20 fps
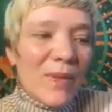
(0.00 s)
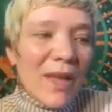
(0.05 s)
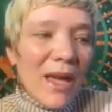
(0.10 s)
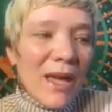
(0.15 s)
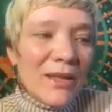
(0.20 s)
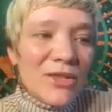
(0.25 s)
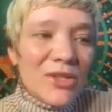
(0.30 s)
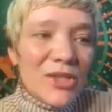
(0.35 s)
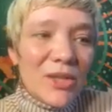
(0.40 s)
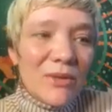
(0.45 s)

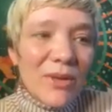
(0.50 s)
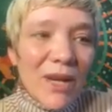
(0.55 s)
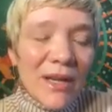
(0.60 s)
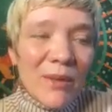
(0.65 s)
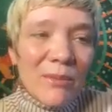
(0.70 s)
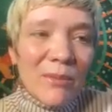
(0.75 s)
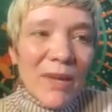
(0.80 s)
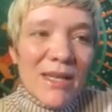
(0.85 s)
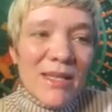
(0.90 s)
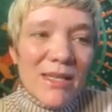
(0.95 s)
And she
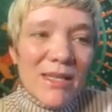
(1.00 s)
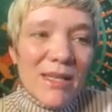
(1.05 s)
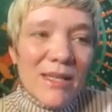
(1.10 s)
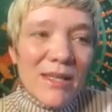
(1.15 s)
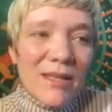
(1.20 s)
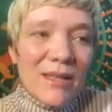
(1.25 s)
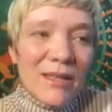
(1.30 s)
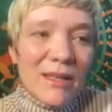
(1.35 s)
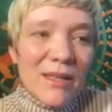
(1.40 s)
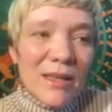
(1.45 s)

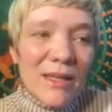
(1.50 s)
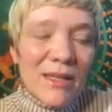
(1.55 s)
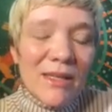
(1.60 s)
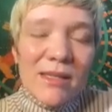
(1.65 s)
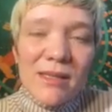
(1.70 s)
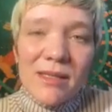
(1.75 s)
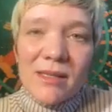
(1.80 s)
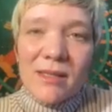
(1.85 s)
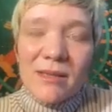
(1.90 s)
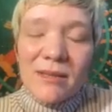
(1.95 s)
recommended
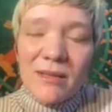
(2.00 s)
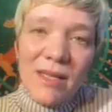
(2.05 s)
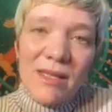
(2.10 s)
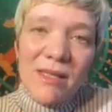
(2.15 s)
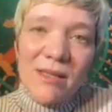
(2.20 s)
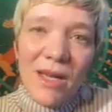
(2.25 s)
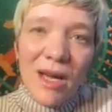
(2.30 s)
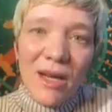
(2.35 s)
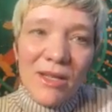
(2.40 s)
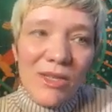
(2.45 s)
this
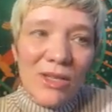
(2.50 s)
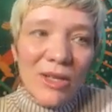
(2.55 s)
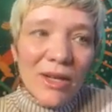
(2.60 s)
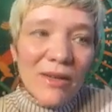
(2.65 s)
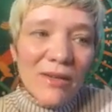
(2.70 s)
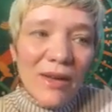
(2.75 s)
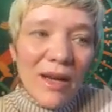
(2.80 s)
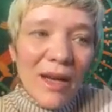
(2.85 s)
doctor,